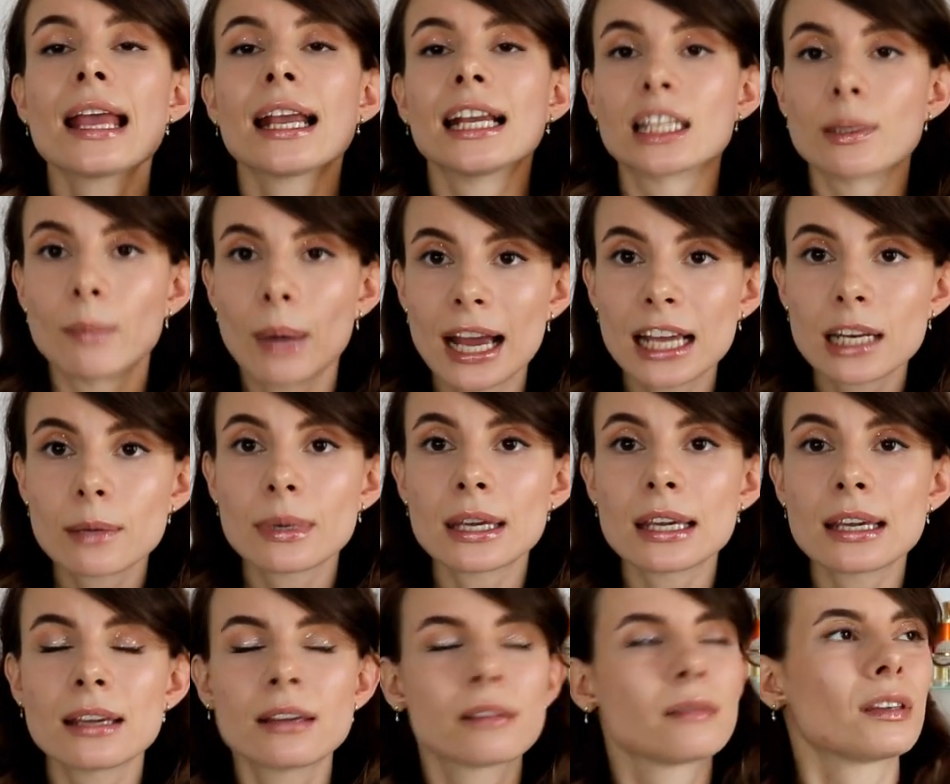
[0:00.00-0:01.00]
it might
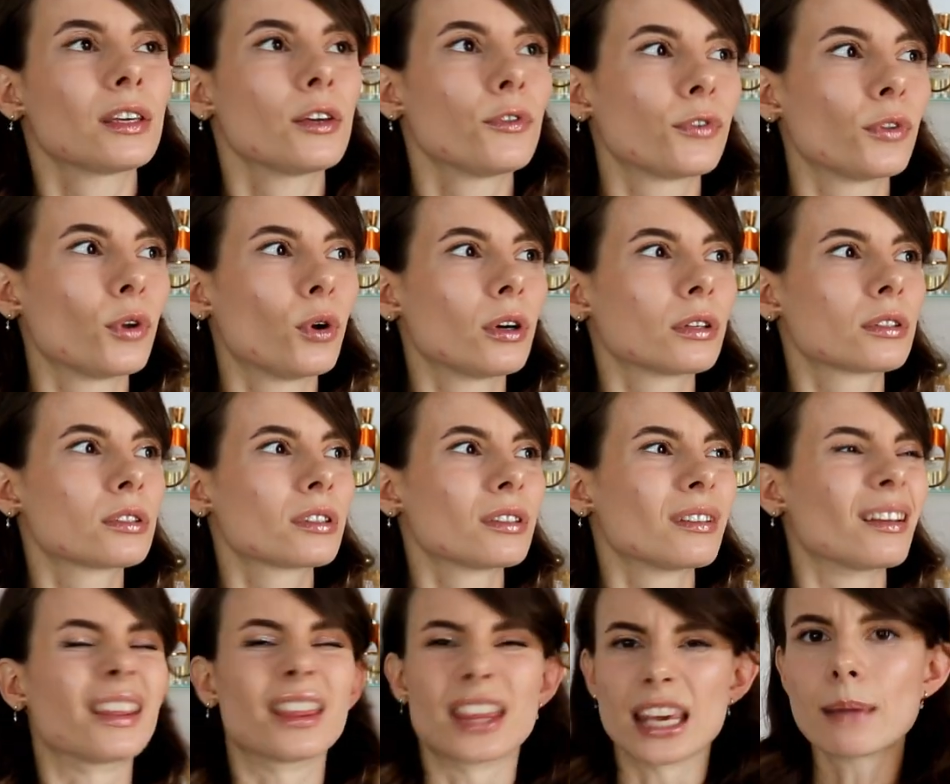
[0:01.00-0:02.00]
be, if not
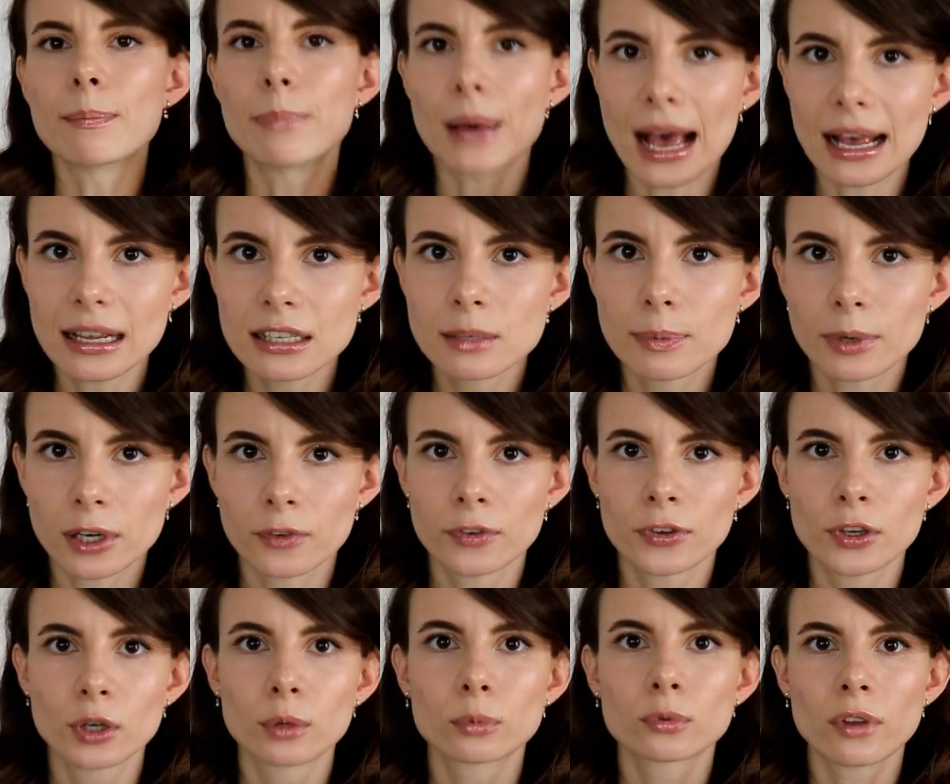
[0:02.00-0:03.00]
the best
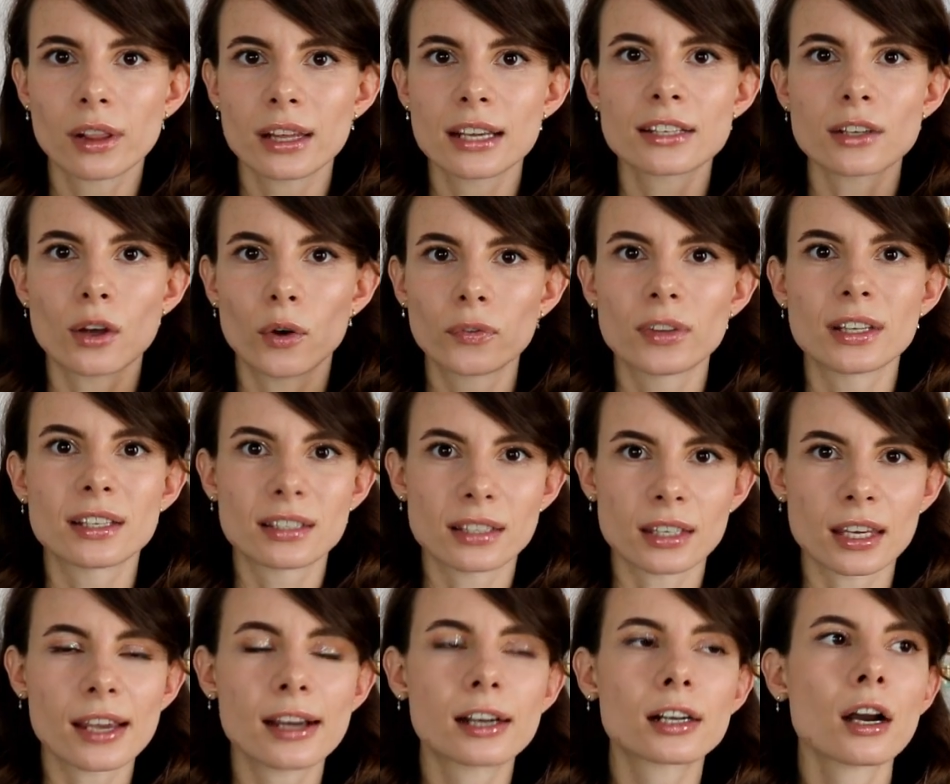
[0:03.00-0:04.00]
perfume release of this
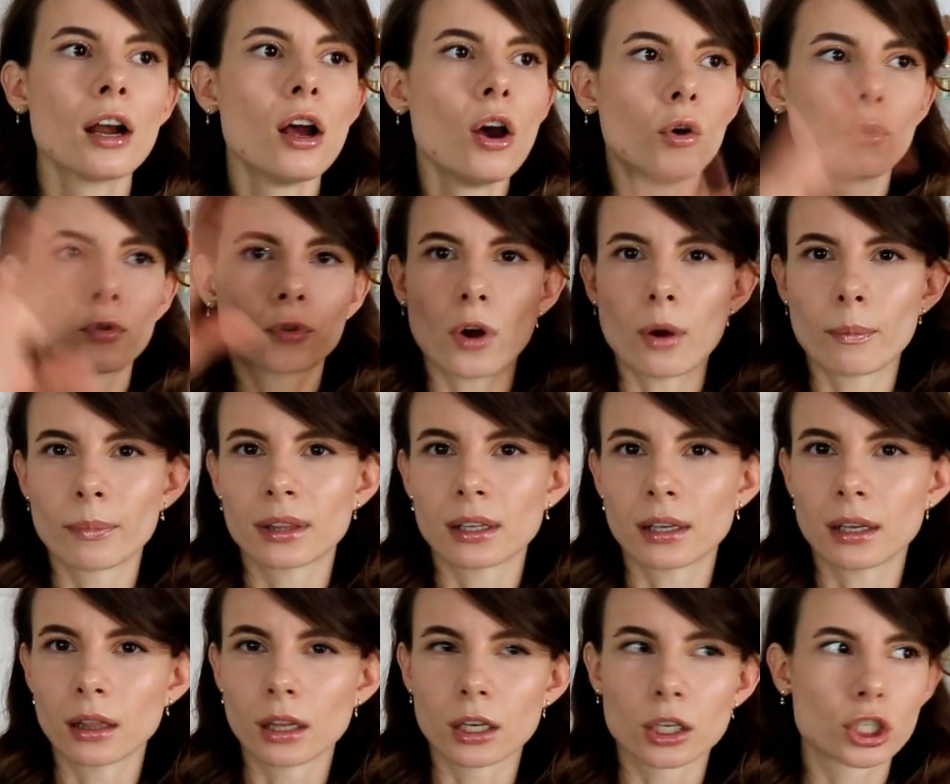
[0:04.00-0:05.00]
year from
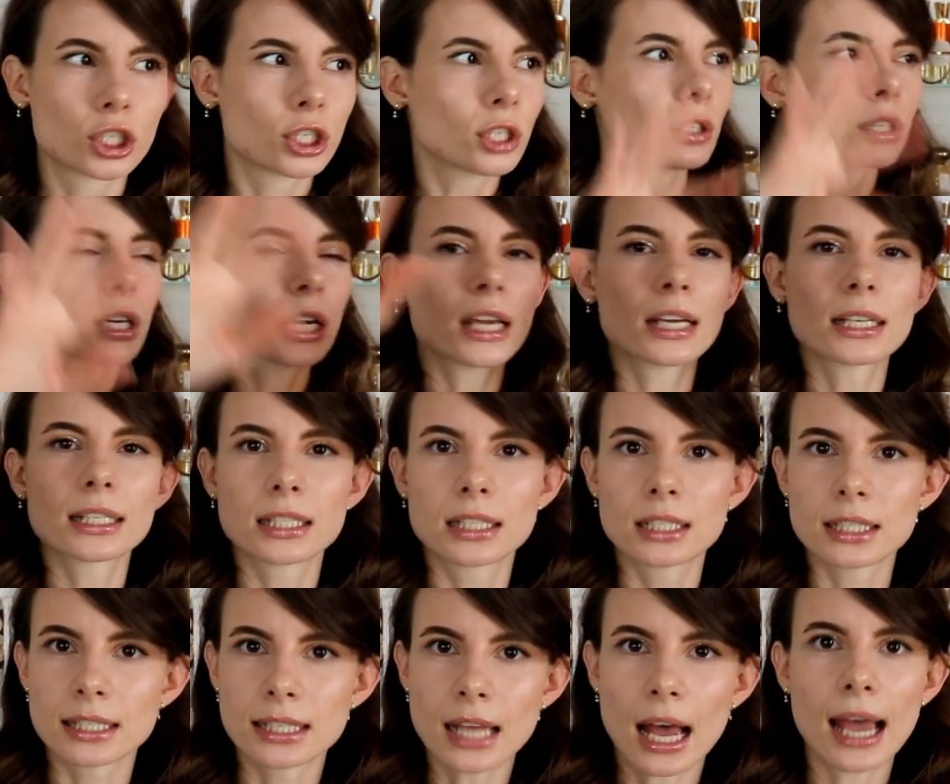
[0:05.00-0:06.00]
the luxurious
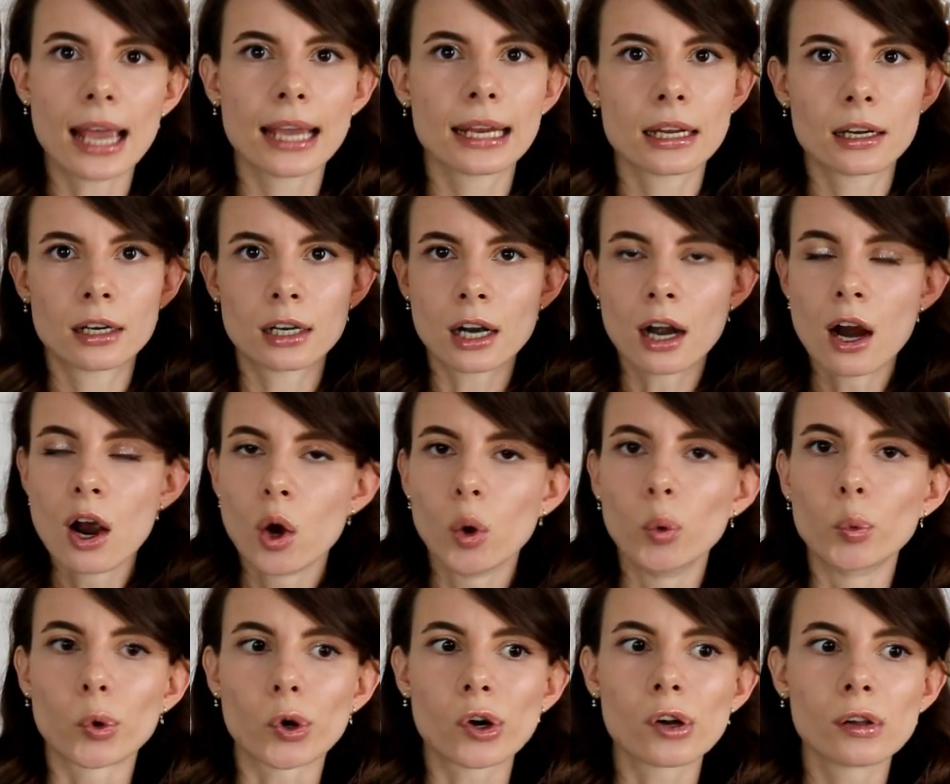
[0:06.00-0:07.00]
designer
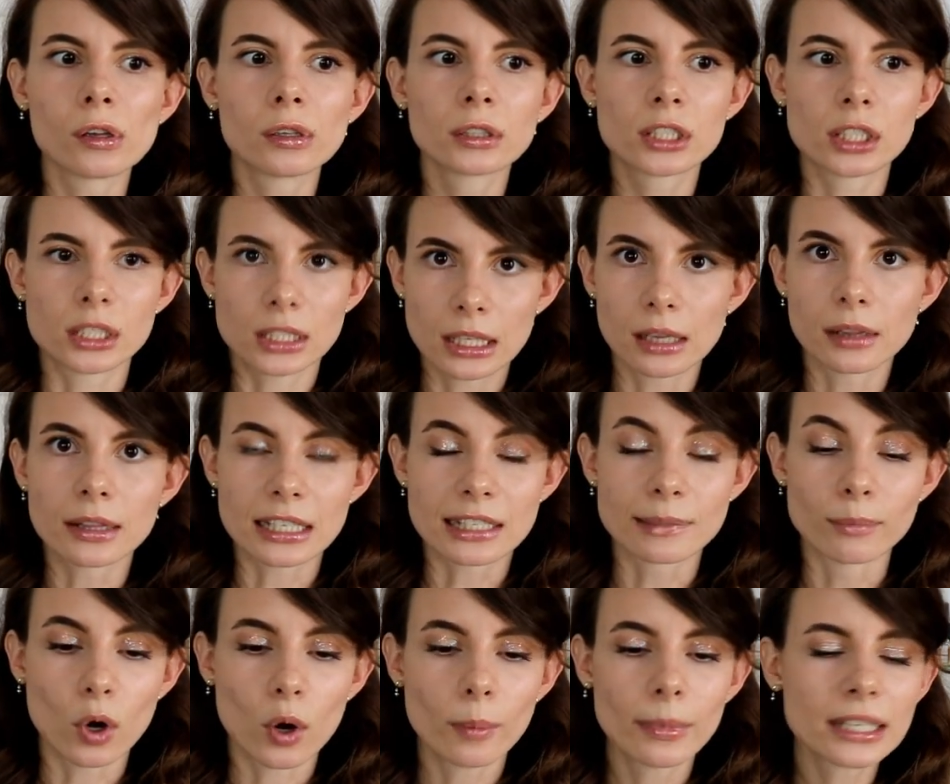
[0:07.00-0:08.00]
world till this
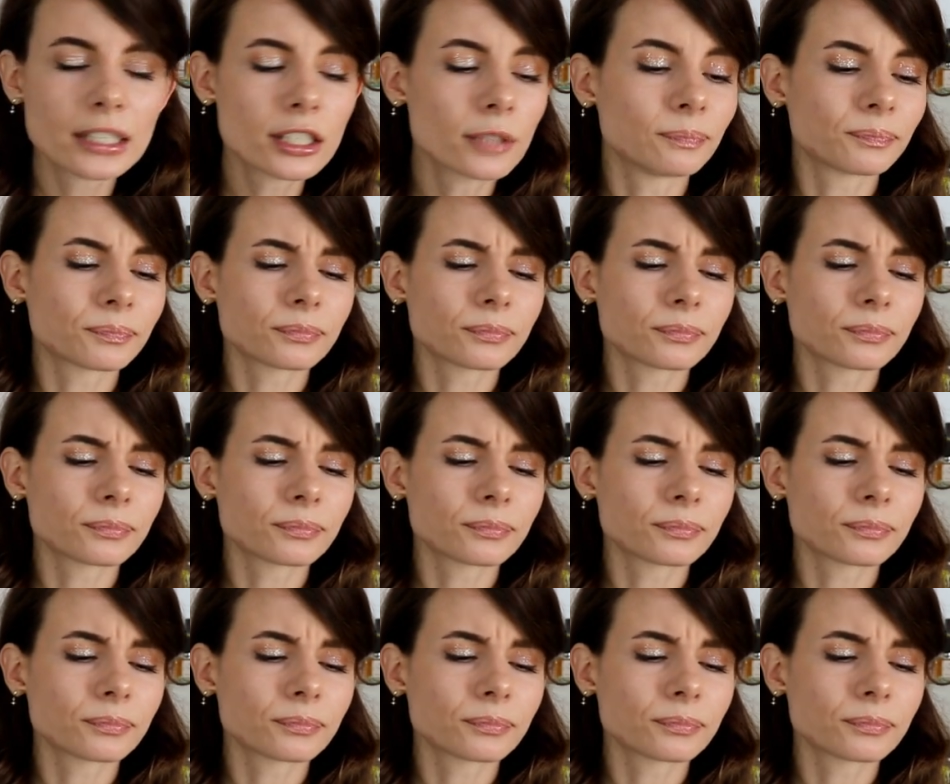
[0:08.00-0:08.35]
moment.